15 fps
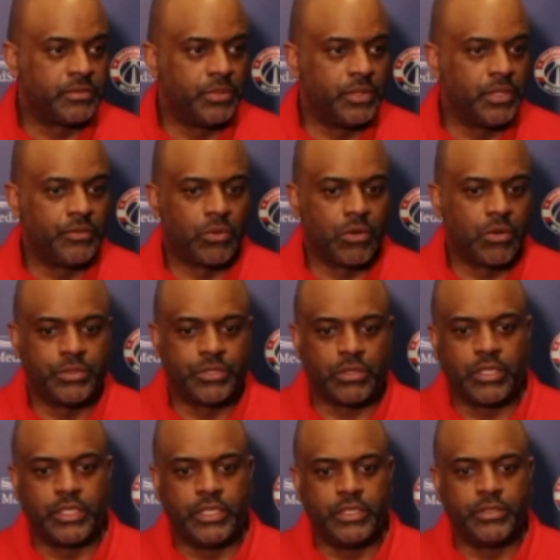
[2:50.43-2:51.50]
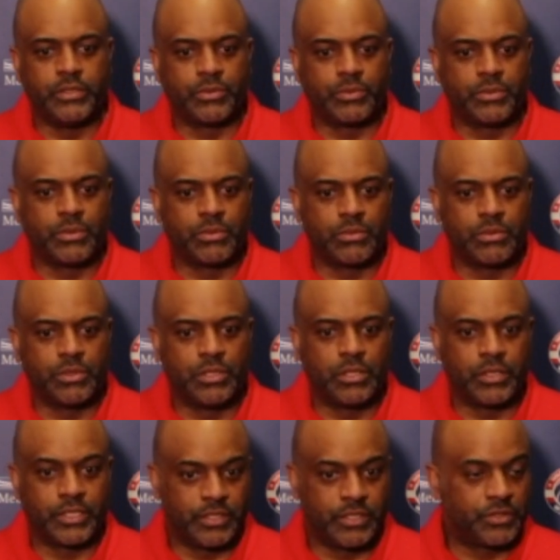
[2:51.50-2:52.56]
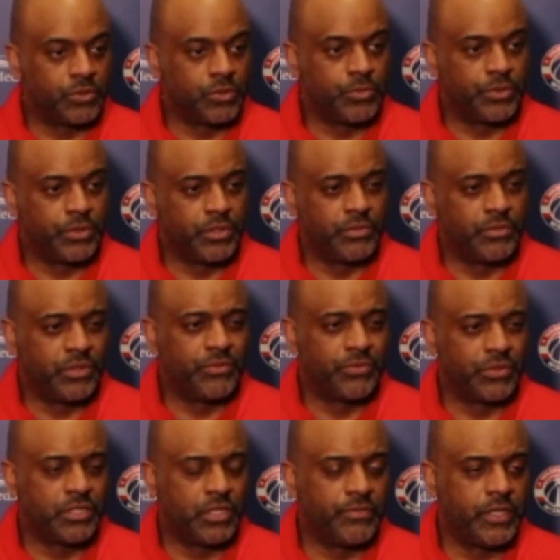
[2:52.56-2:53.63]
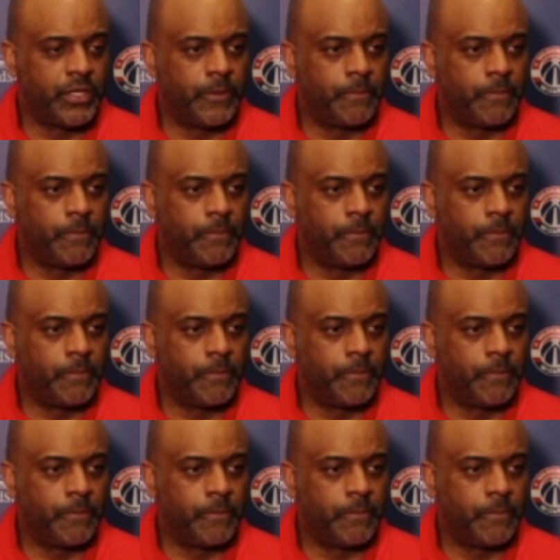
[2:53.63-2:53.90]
If we're always on our heels, you know, it's this group here looking for a tough night.